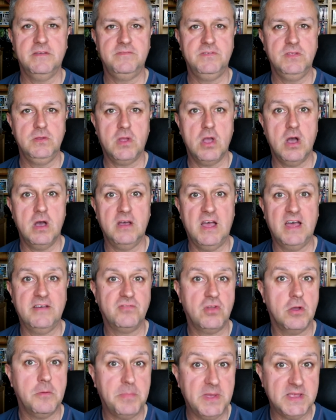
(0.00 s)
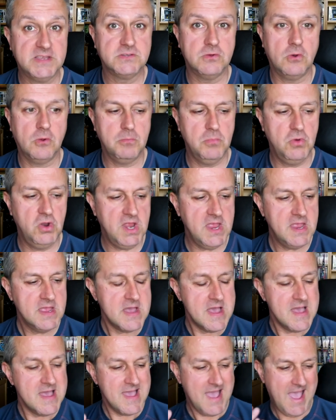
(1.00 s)
if you can't have got Pixhawk money,
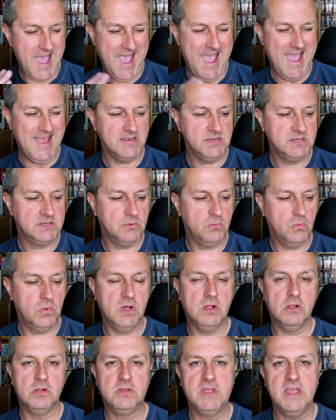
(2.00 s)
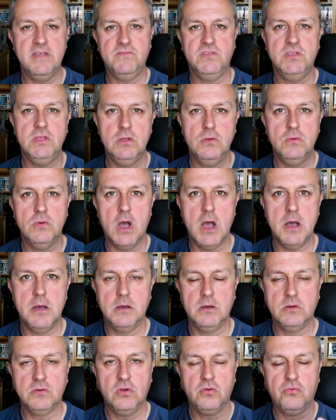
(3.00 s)
and will give you
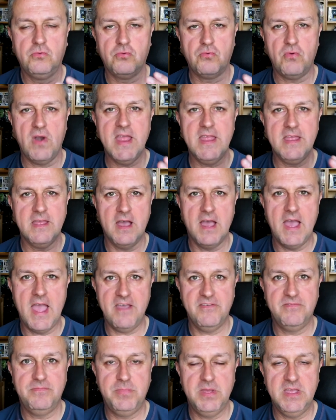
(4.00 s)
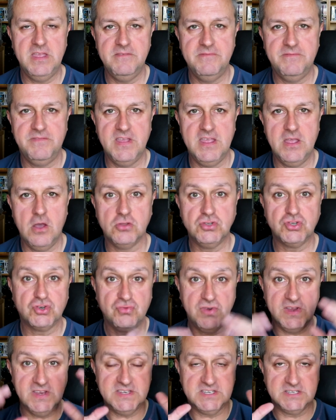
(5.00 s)
a great FPV
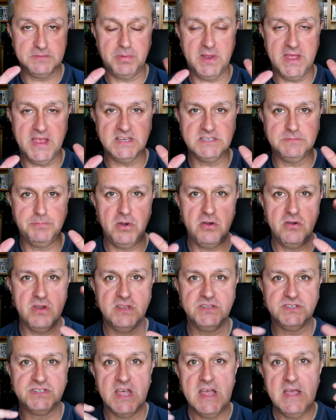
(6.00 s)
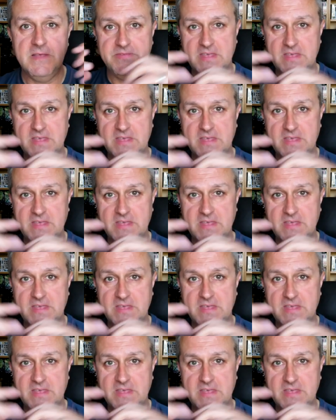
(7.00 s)
on-screen display experience.